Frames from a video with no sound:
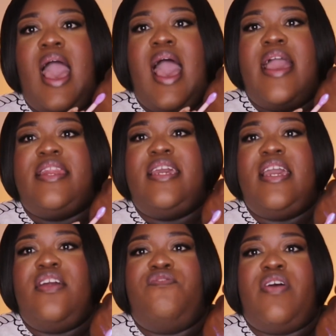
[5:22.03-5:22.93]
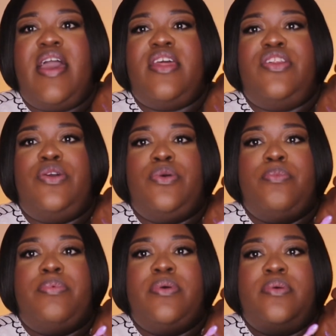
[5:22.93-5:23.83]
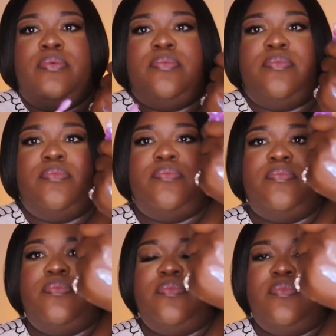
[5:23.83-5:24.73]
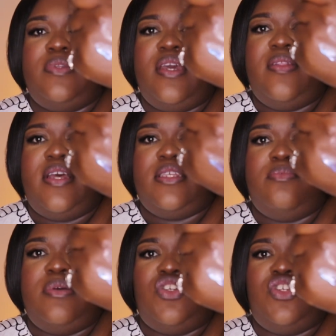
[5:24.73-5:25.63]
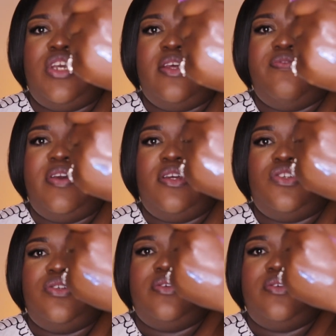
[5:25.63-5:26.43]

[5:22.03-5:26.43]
I did find a dupe, and that's Miss Jellyfish.